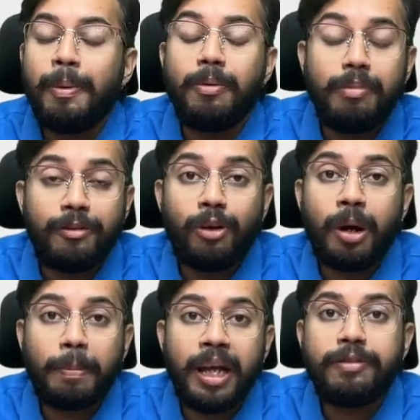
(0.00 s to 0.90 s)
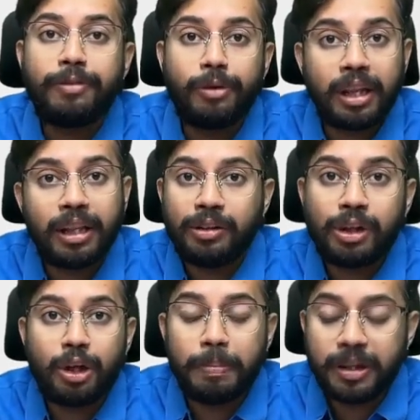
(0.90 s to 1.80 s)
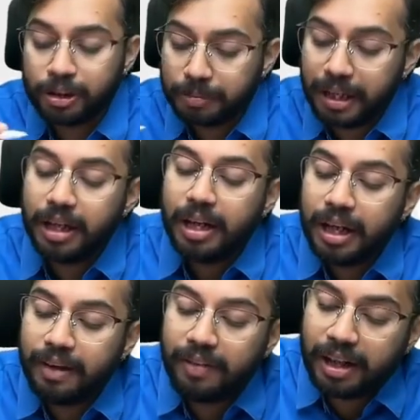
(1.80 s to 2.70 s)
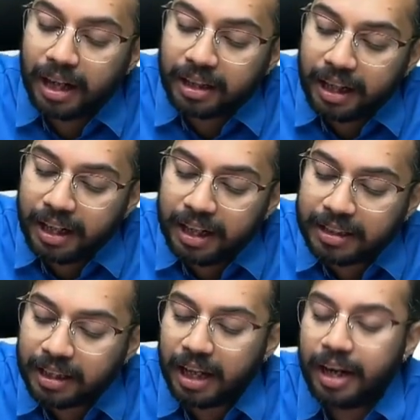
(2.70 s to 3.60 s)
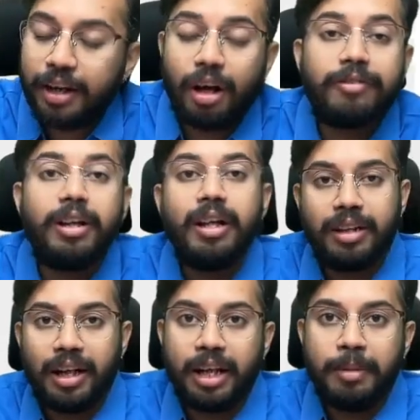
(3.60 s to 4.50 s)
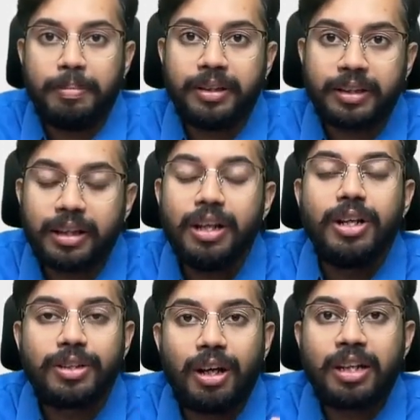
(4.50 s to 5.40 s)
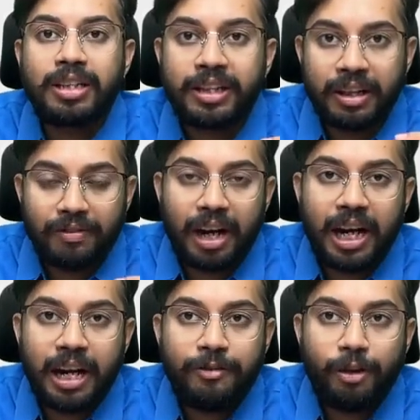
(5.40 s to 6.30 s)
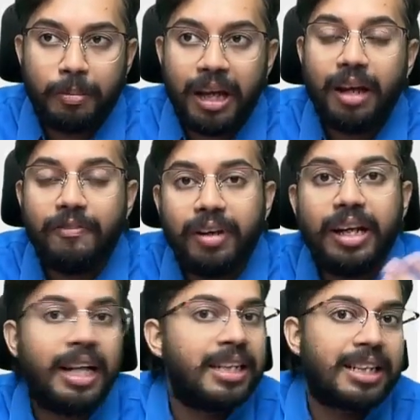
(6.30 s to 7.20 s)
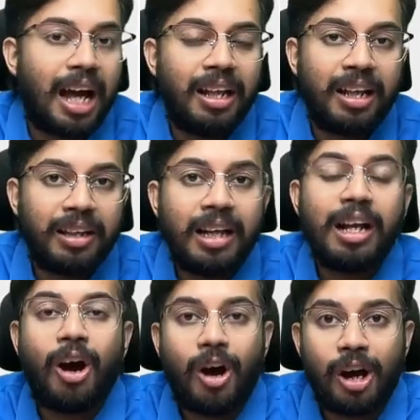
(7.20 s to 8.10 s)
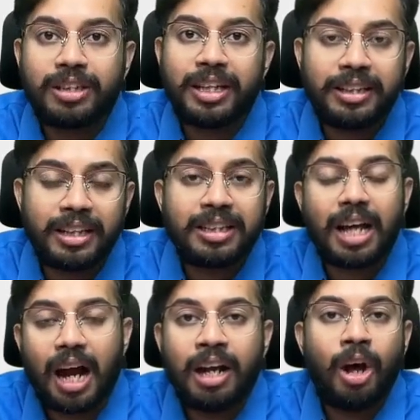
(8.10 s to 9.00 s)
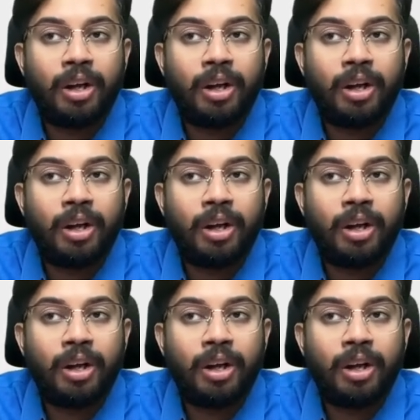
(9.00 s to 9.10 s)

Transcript: Before paying 14,000 rupees to me, he will deduct TDS at the rate of 30%. So under section 194B, winnings other than horse races and